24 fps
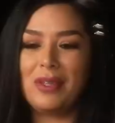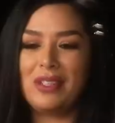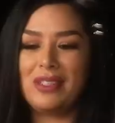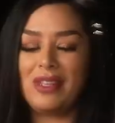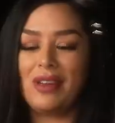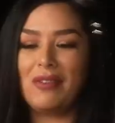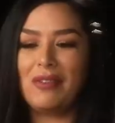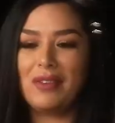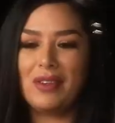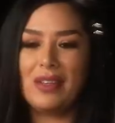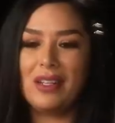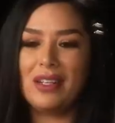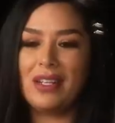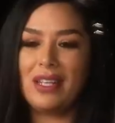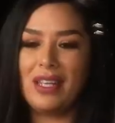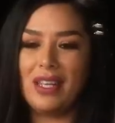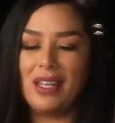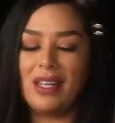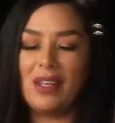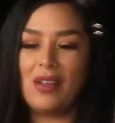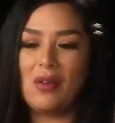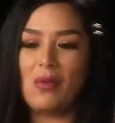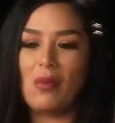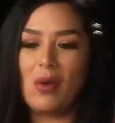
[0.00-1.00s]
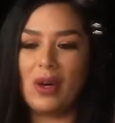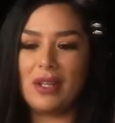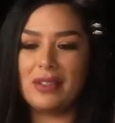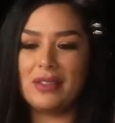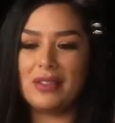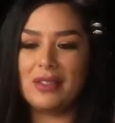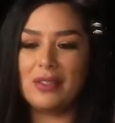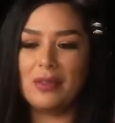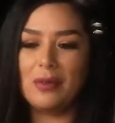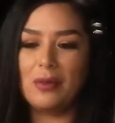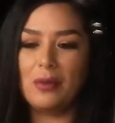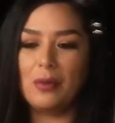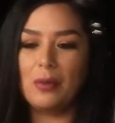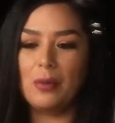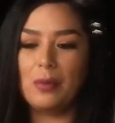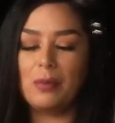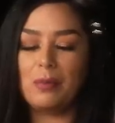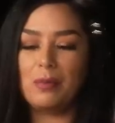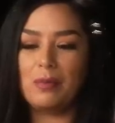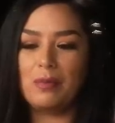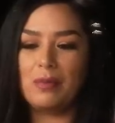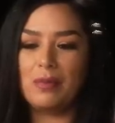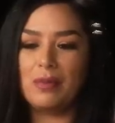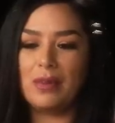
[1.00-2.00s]
We definitely want to
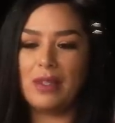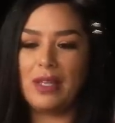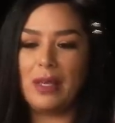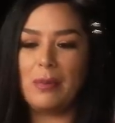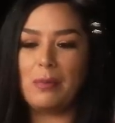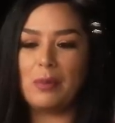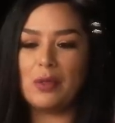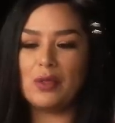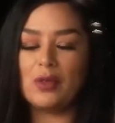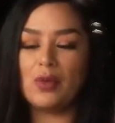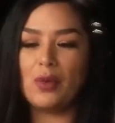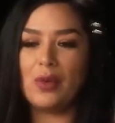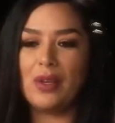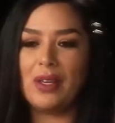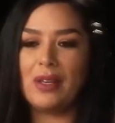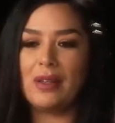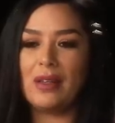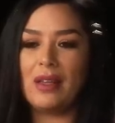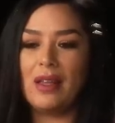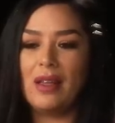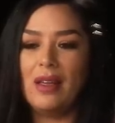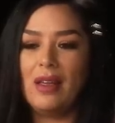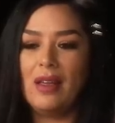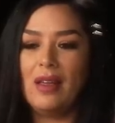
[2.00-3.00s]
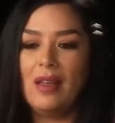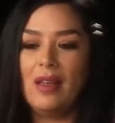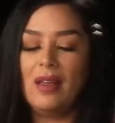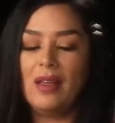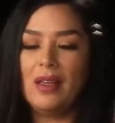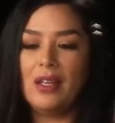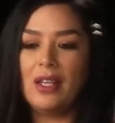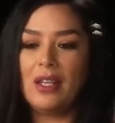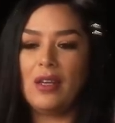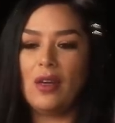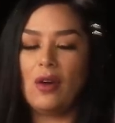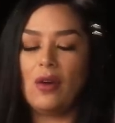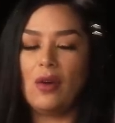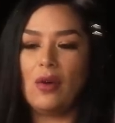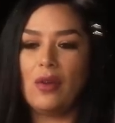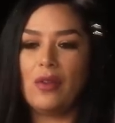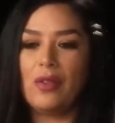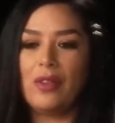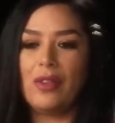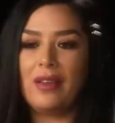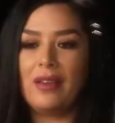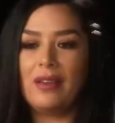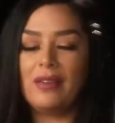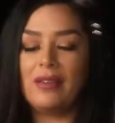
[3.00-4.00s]
keep pursuing, you know,
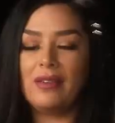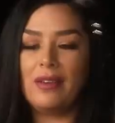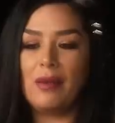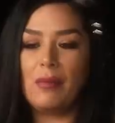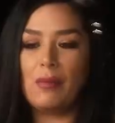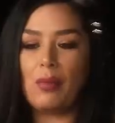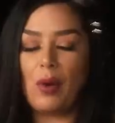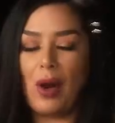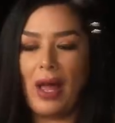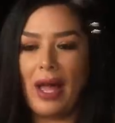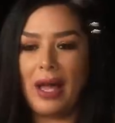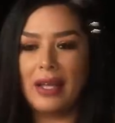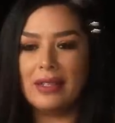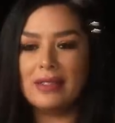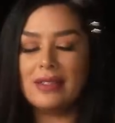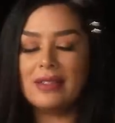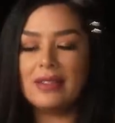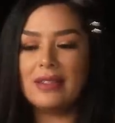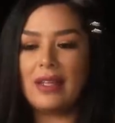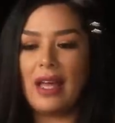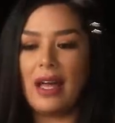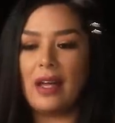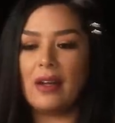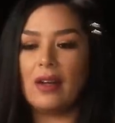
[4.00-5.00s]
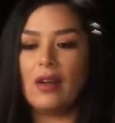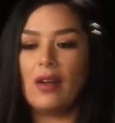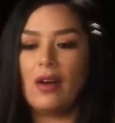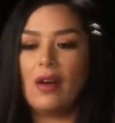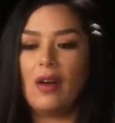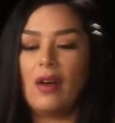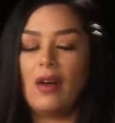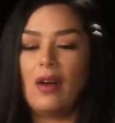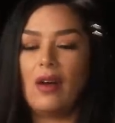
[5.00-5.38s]
the, the brands that